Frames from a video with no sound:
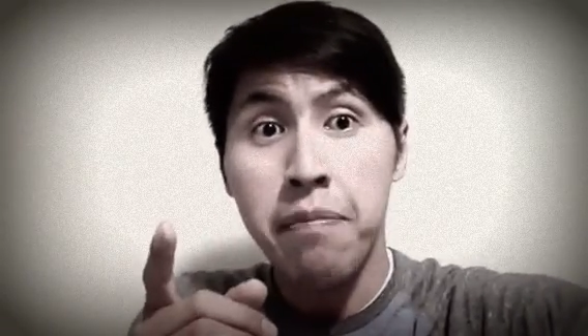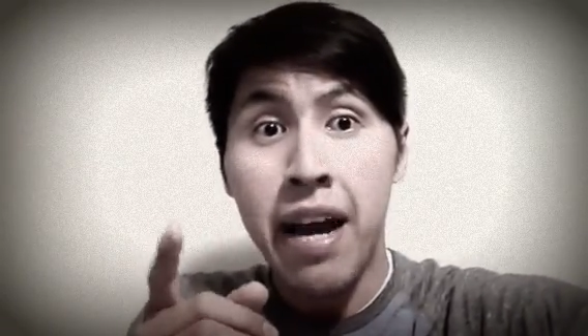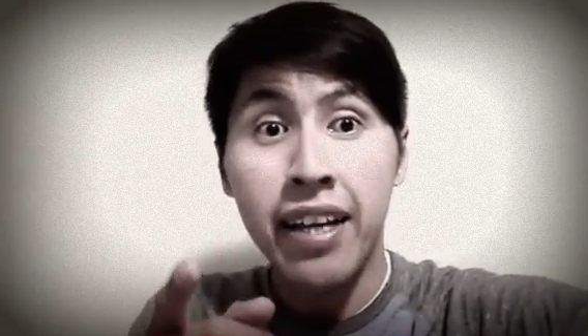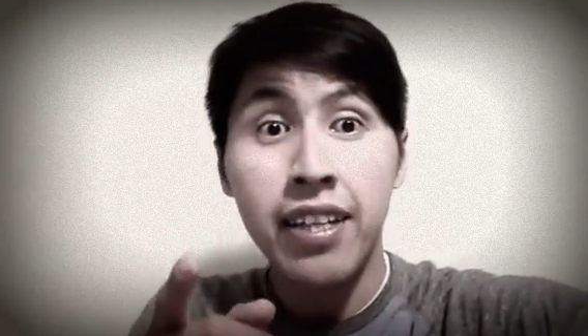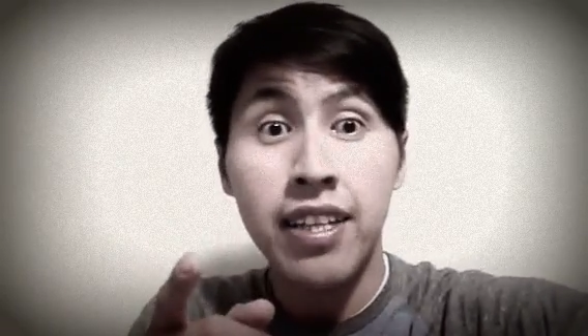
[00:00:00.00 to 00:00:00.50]

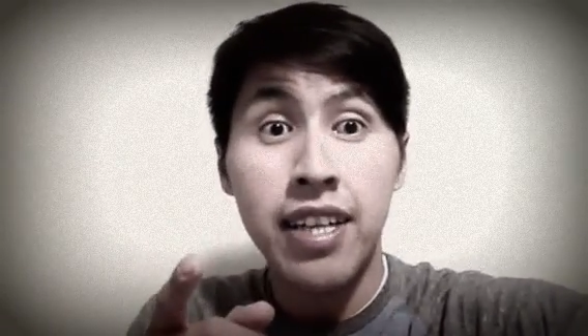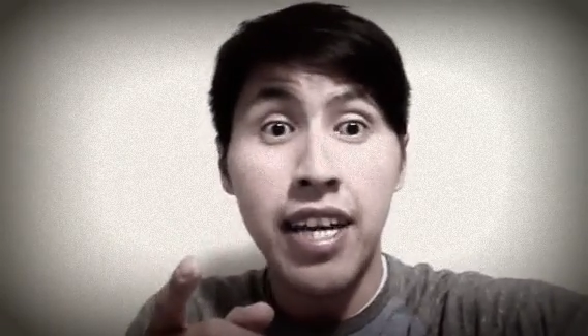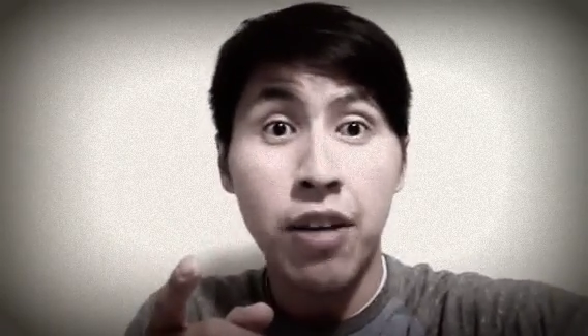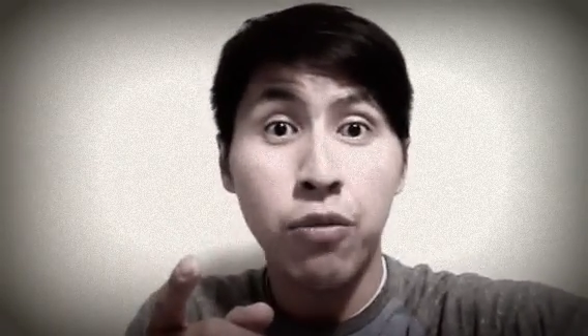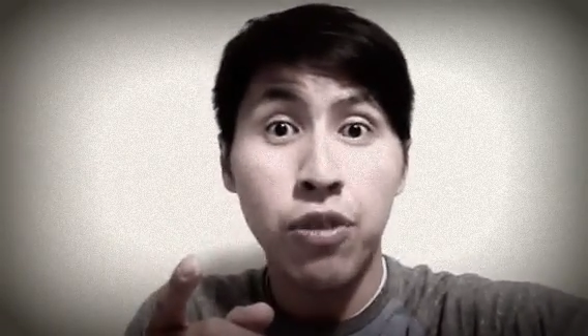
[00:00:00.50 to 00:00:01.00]
back in the
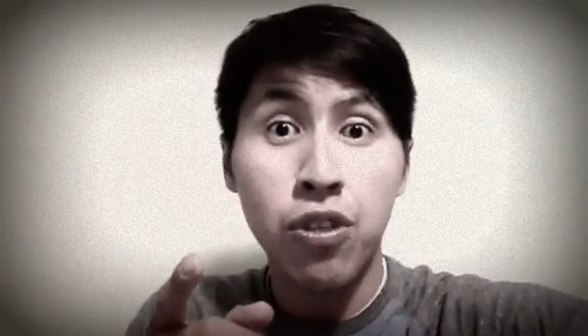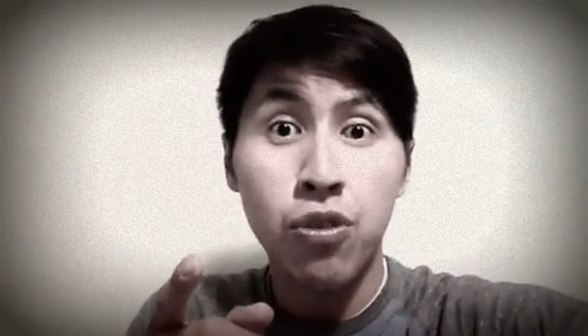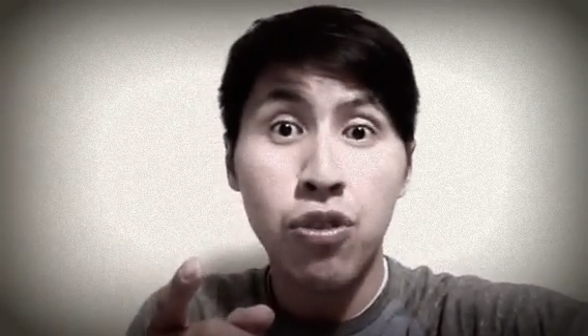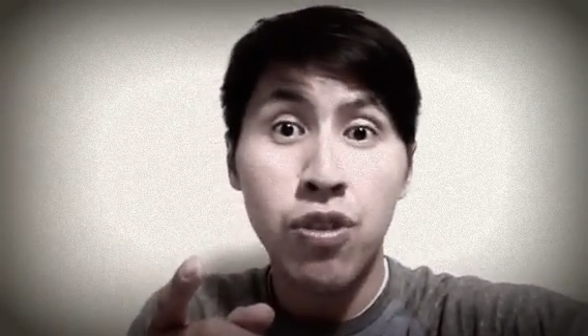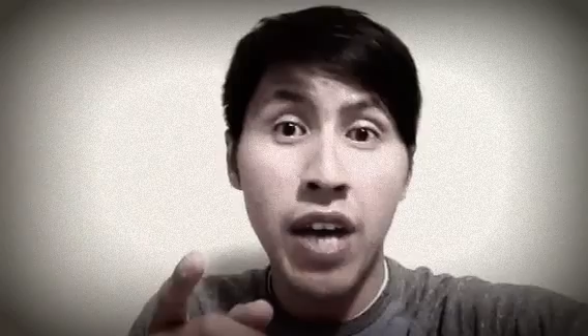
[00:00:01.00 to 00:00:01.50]
day, we
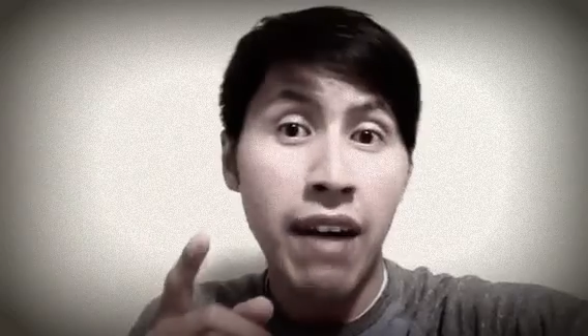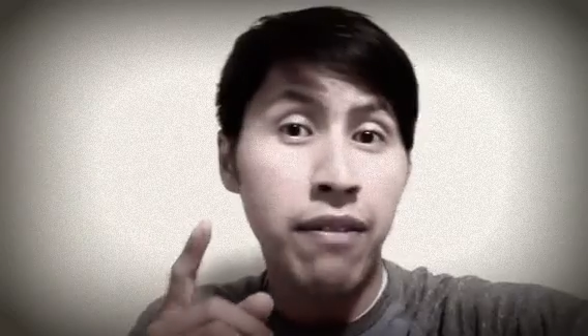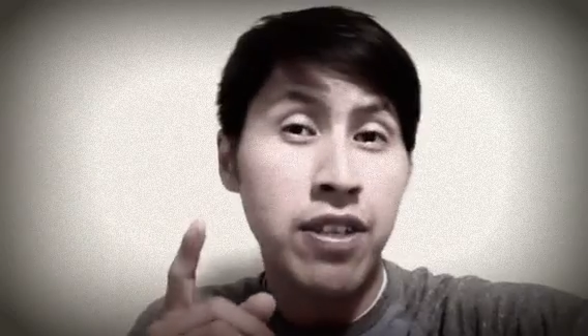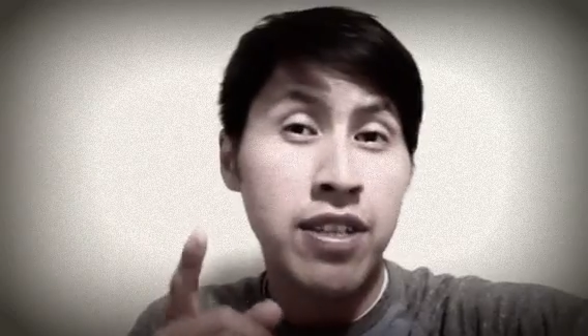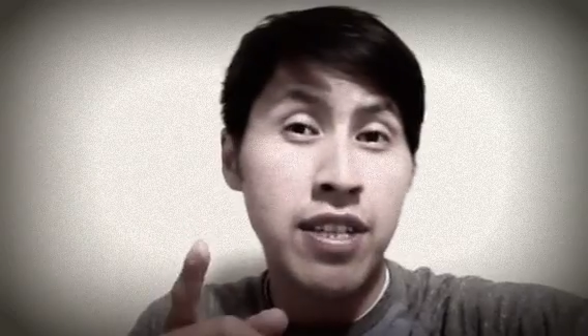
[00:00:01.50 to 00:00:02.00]
used to
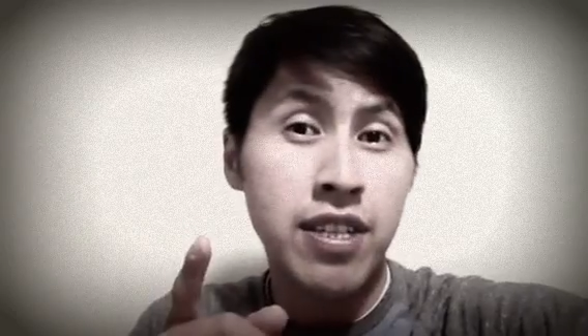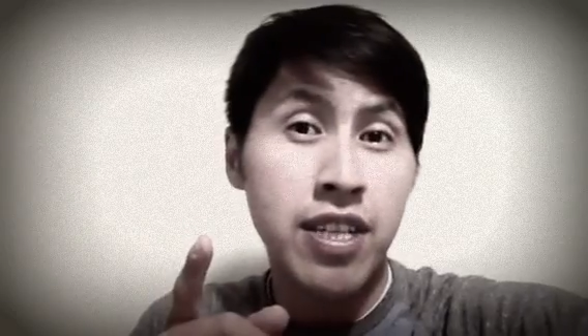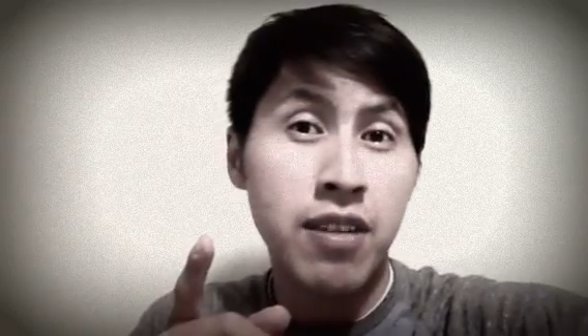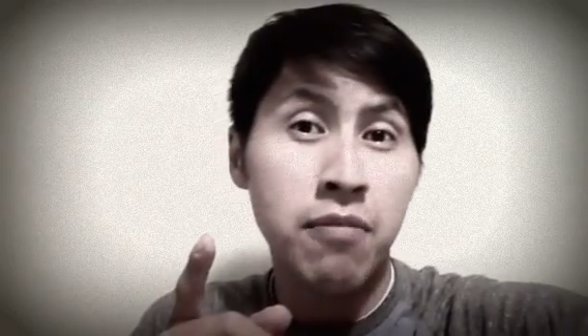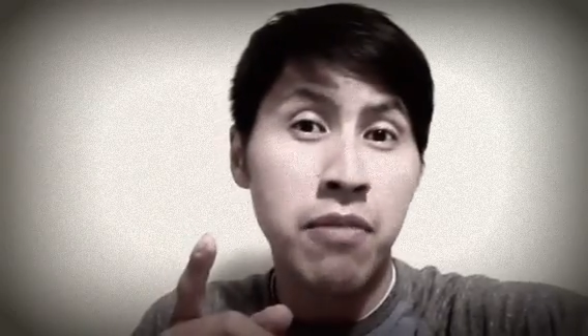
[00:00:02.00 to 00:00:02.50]
have a
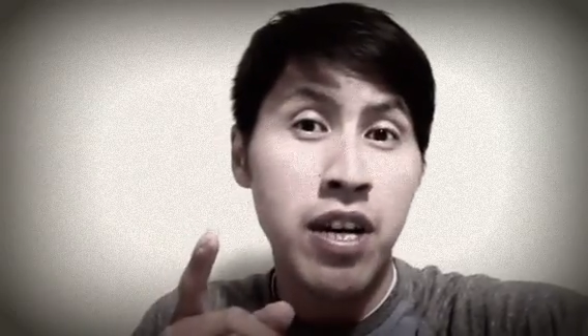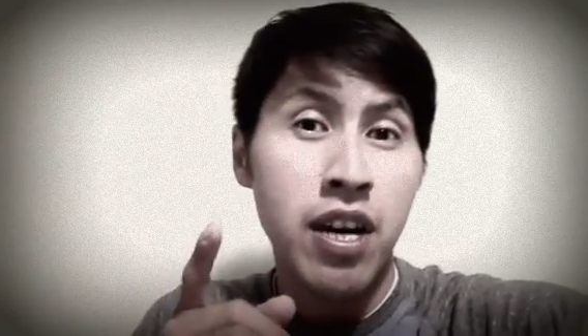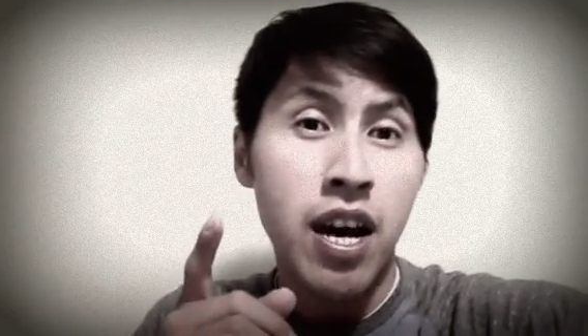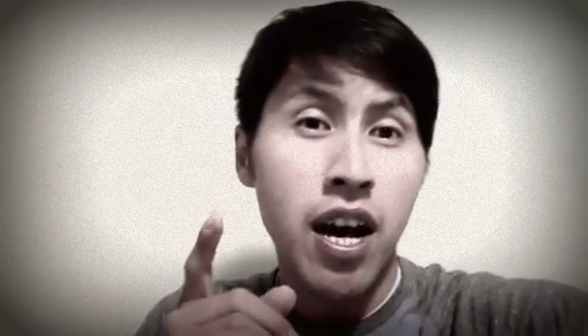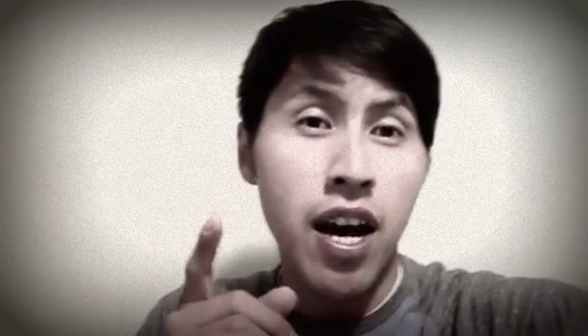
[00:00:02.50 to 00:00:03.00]
system
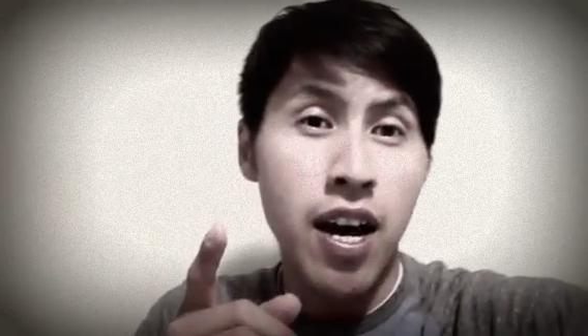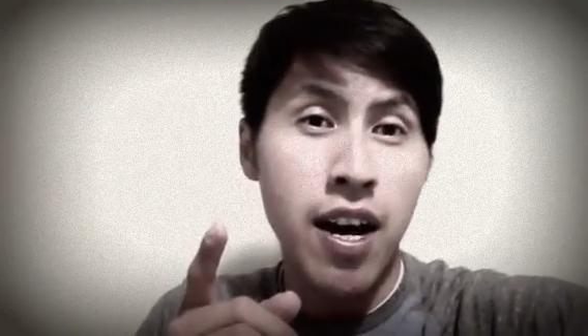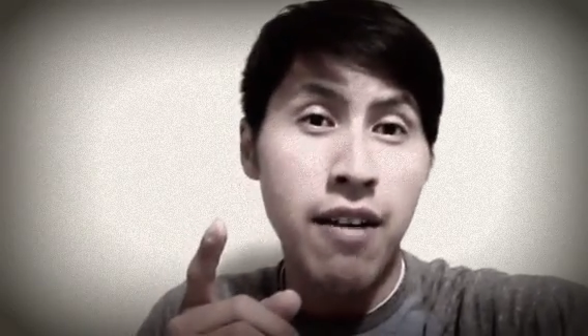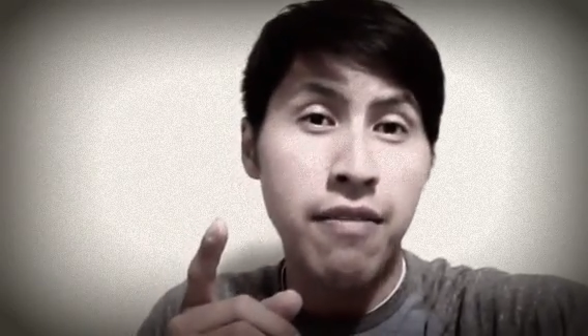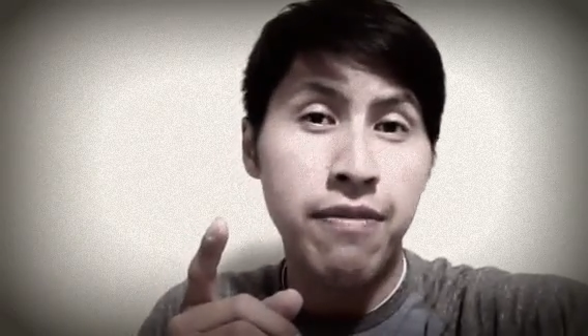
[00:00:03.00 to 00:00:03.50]

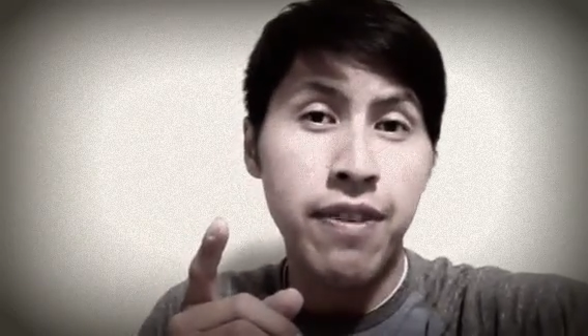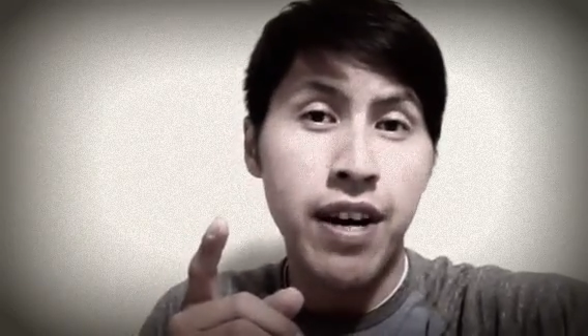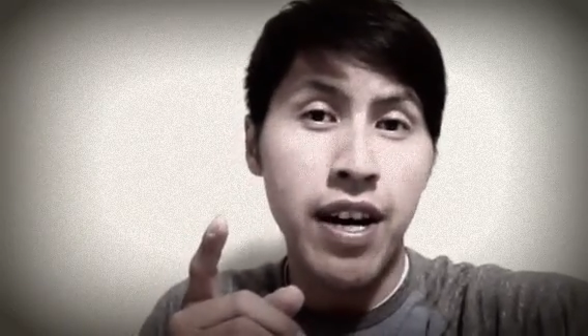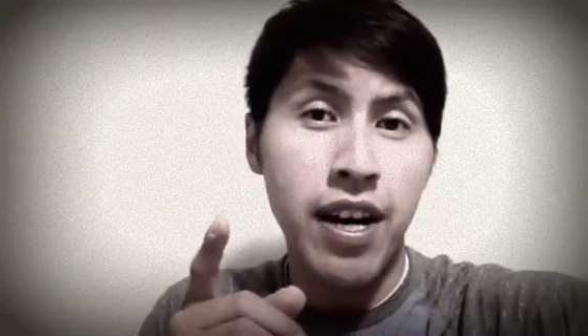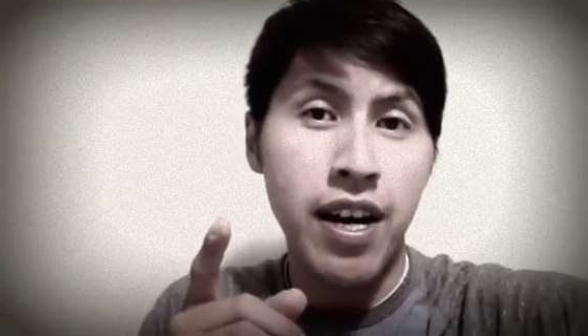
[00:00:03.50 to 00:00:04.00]
of
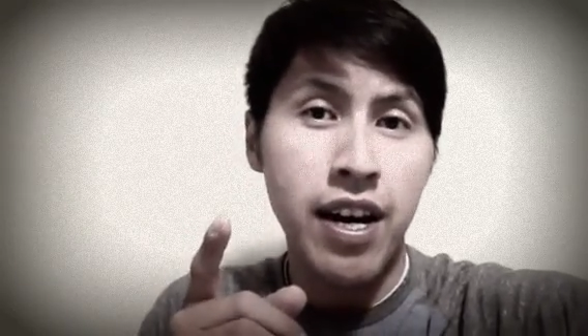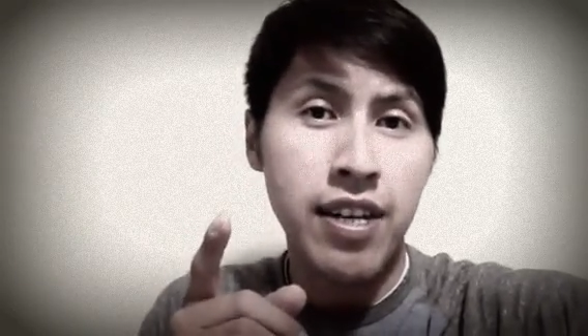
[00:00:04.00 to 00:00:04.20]
uh,